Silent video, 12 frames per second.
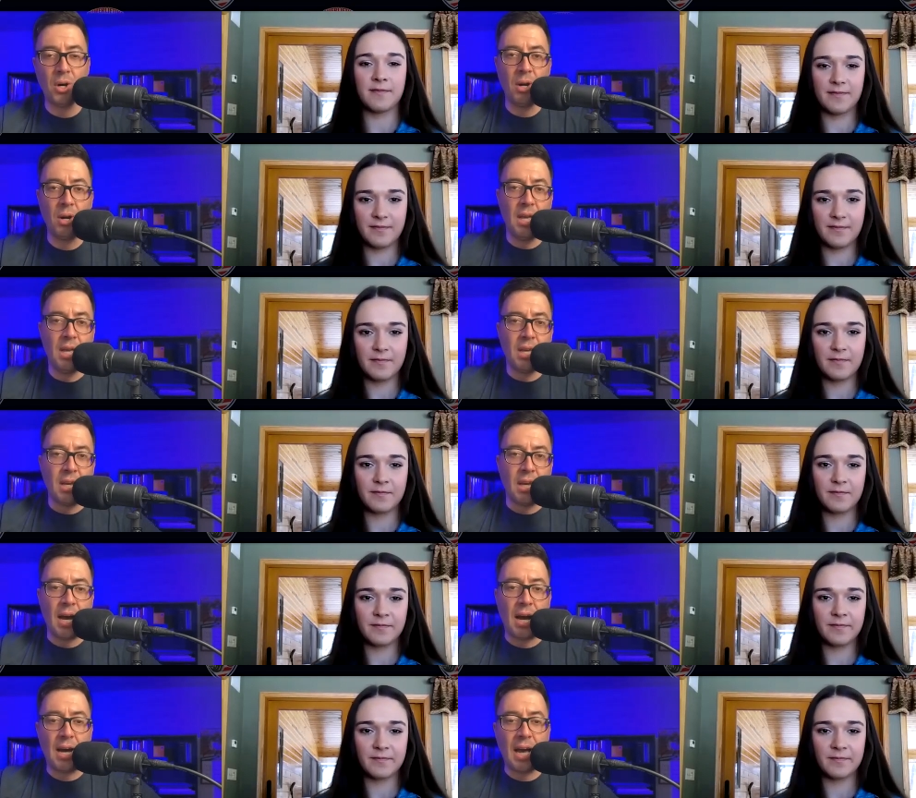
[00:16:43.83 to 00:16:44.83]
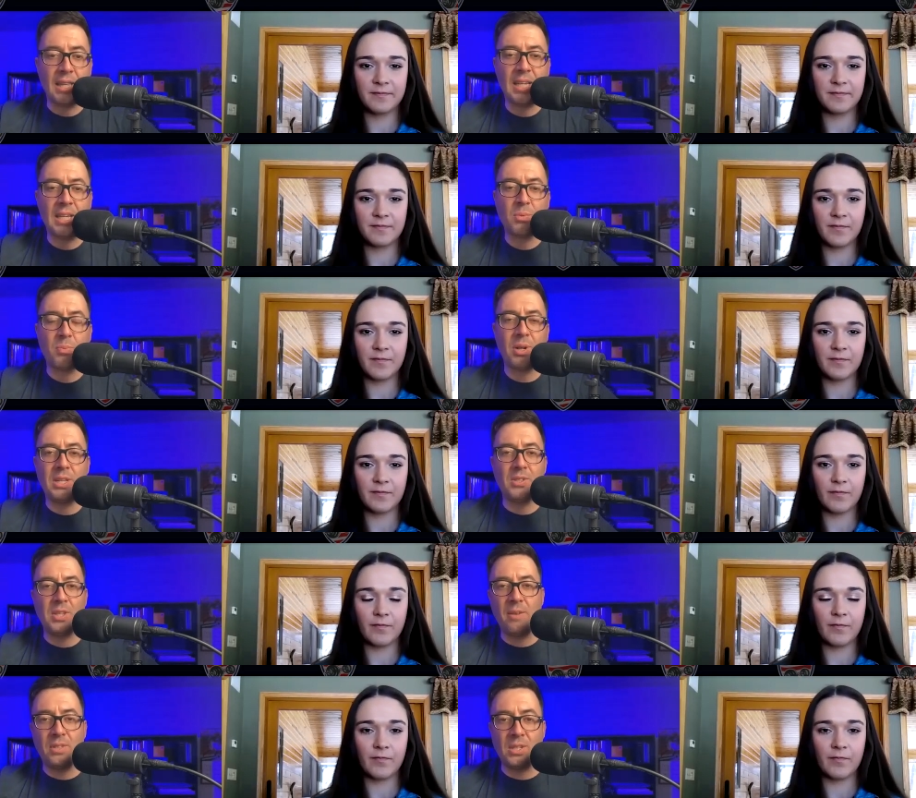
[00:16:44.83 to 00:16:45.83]
Speaker 1: yeah. Uh, I think it's pretty
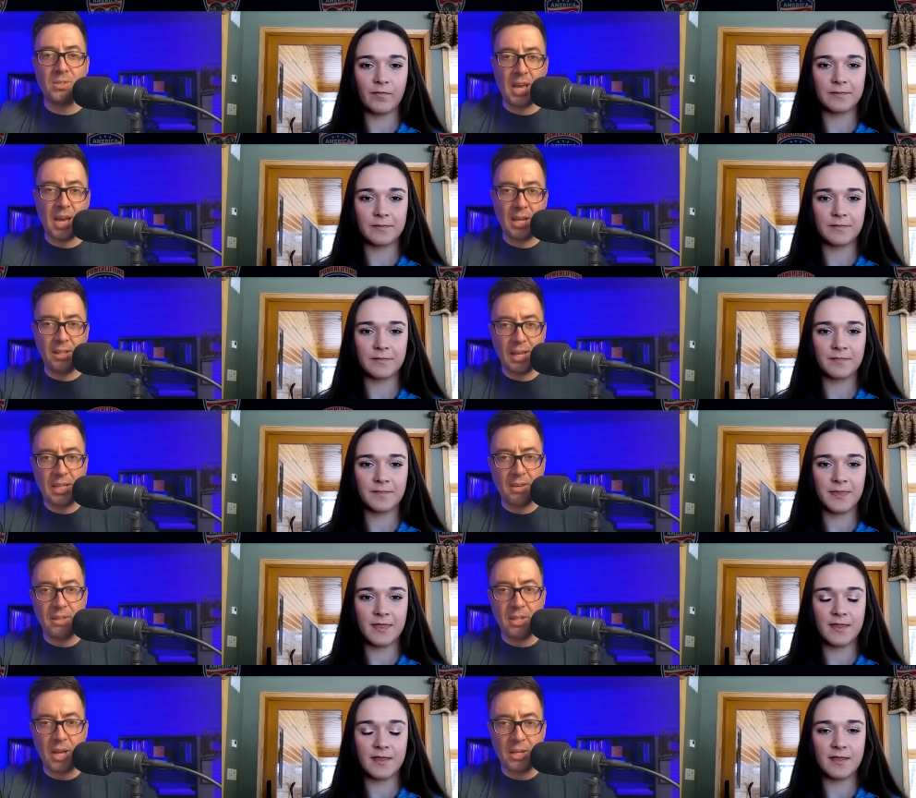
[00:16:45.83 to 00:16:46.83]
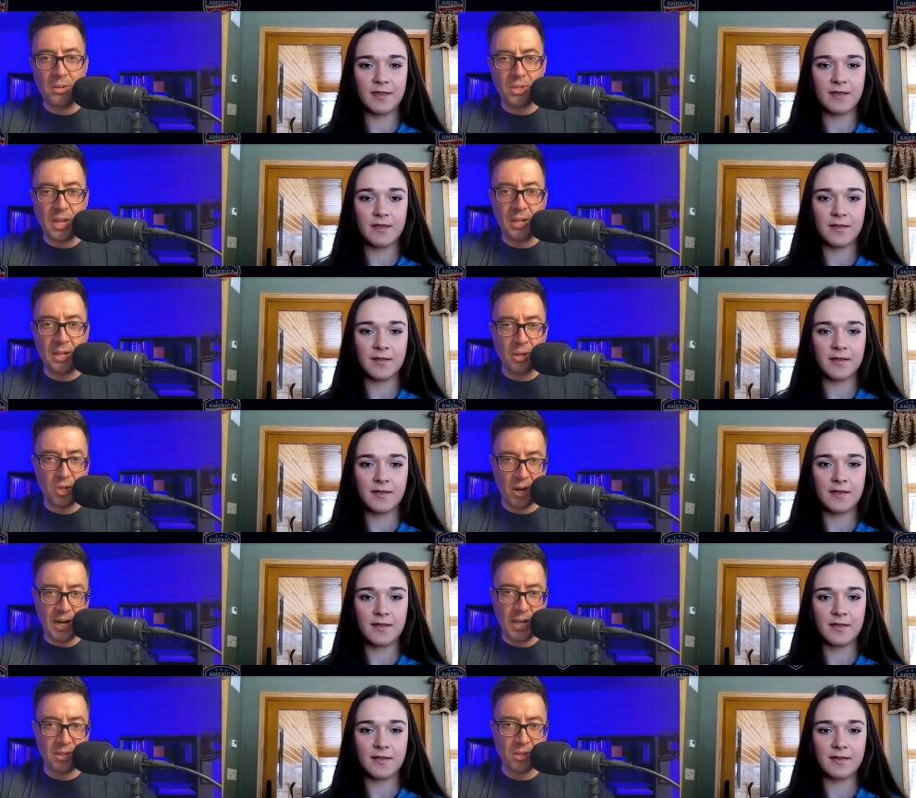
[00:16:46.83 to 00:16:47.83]
safe to say, like, given that you said your
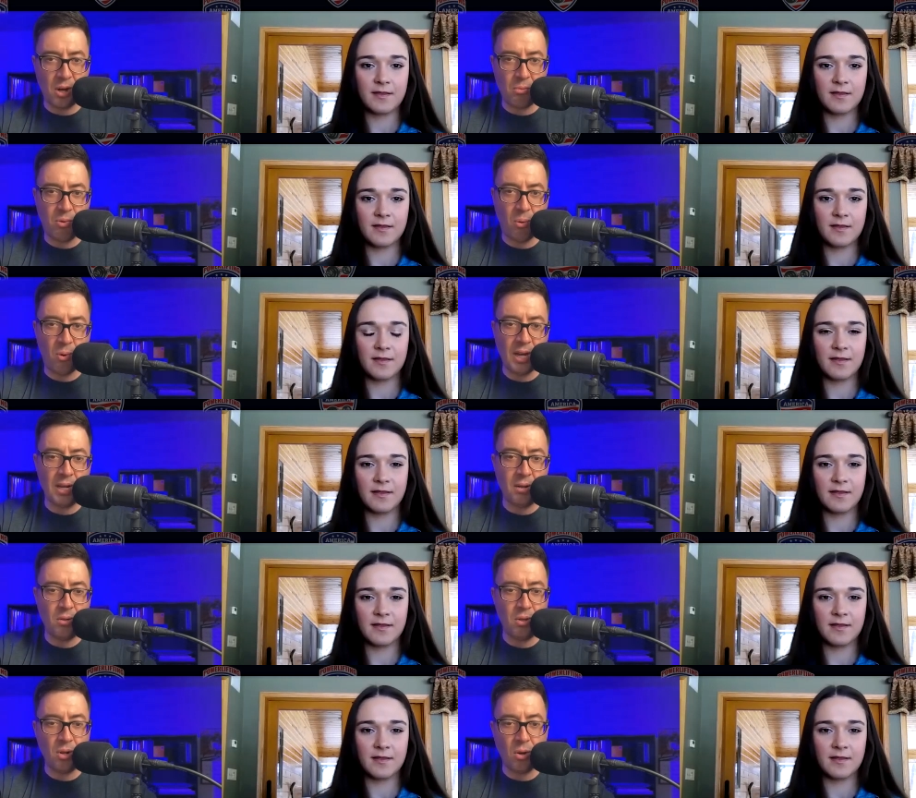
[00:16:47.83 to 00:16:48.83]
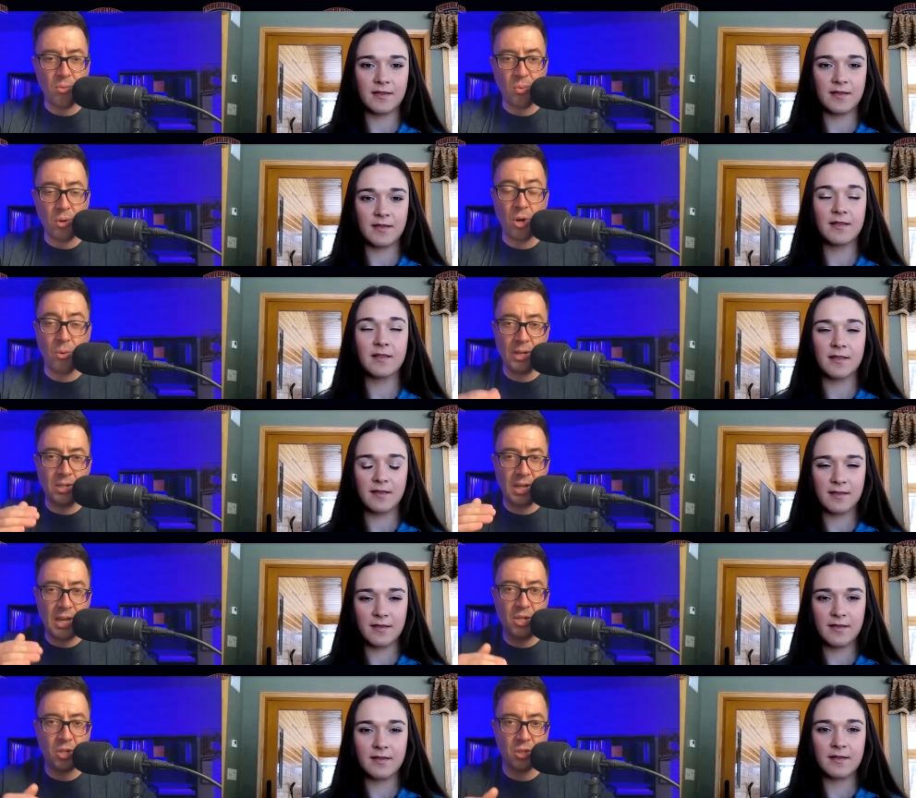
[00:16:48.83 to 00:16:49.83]
training is on point, you know, we'll go into
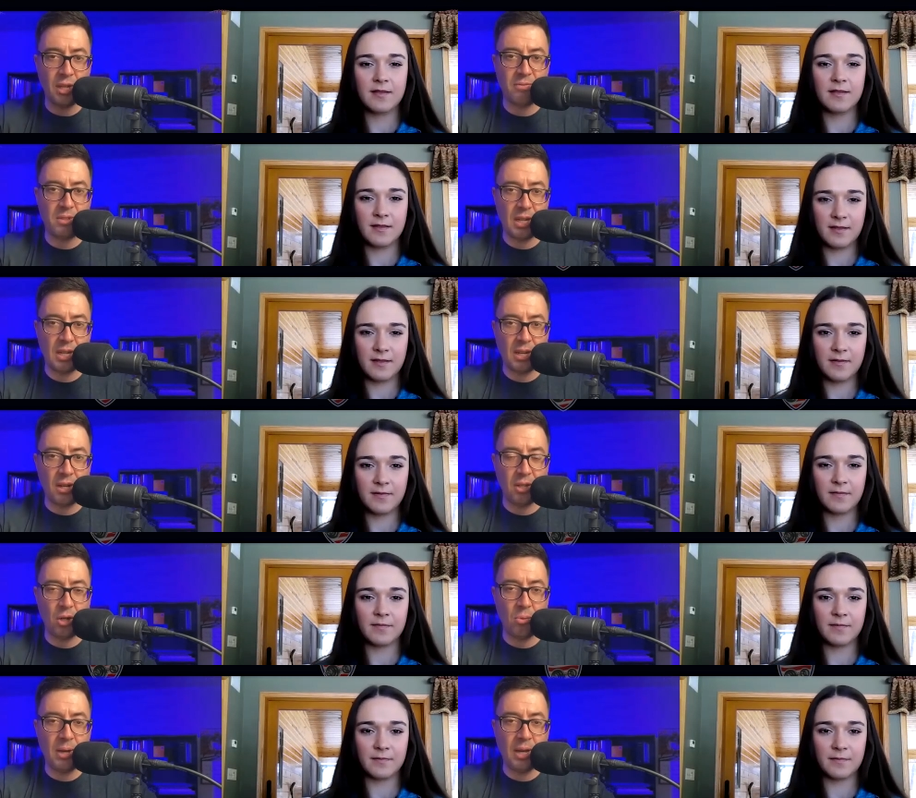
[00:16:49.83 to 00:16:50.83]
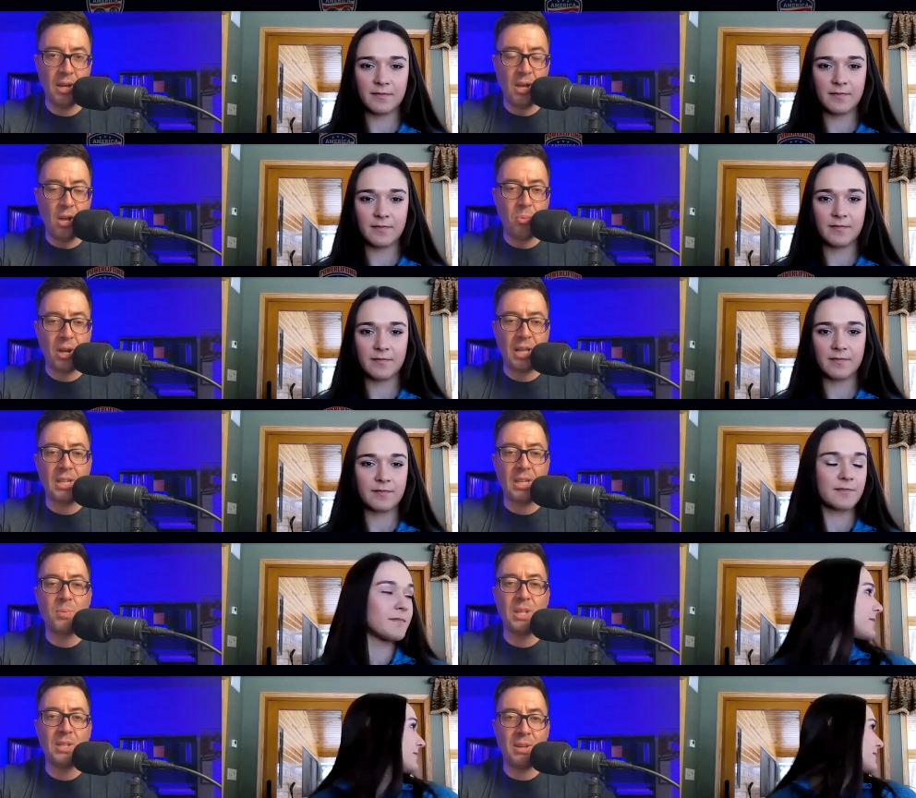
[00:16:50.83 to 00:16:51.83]
each lift a little bit, but I think it's
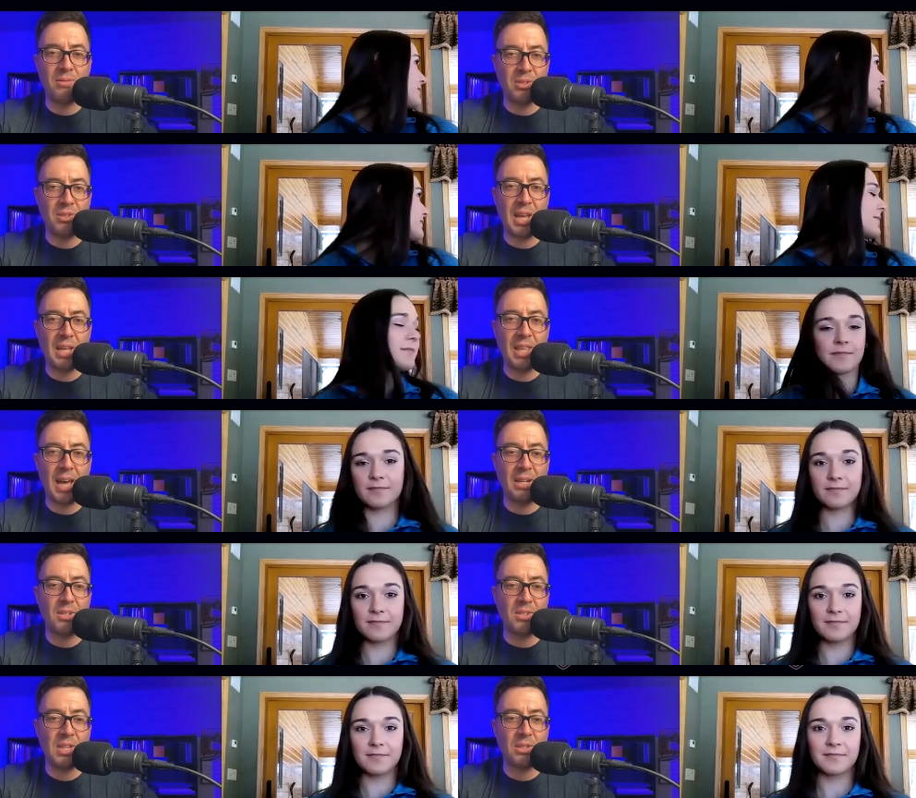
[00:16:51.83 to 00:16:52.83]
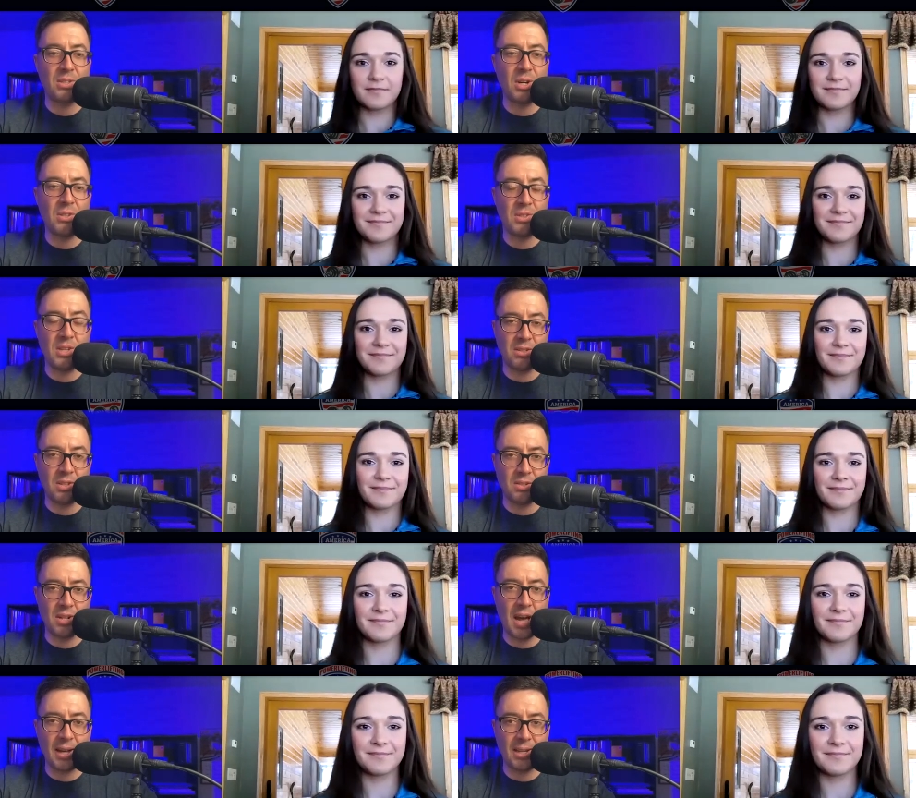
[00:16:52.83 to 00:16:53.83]
pretty safe to say that 636 is
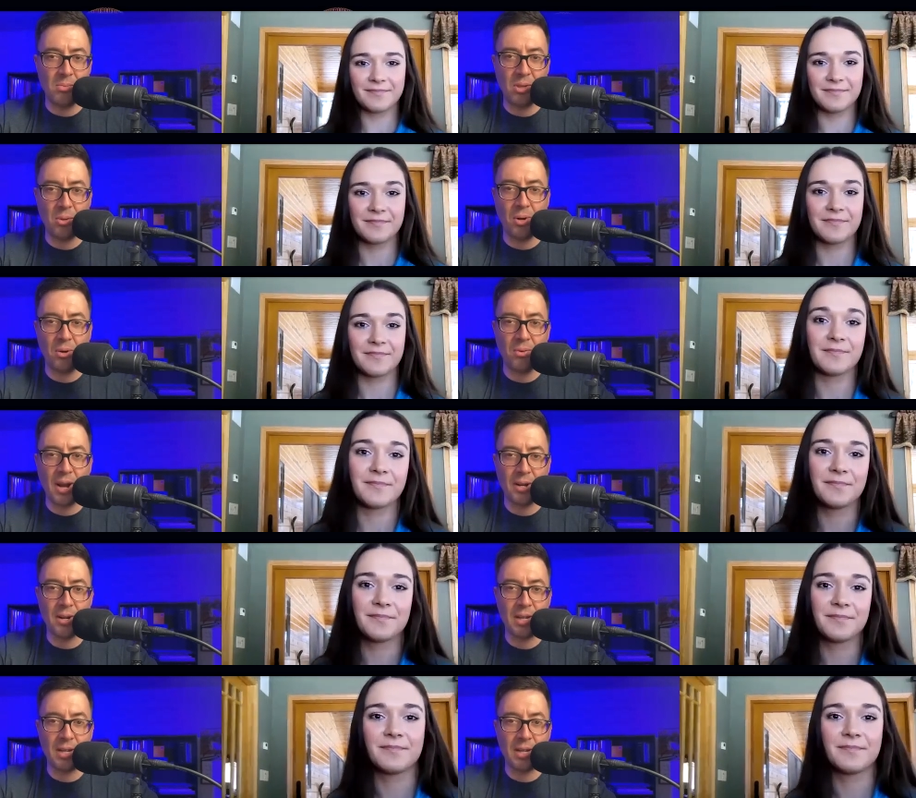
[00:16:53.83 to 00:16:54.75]
not going to be the world record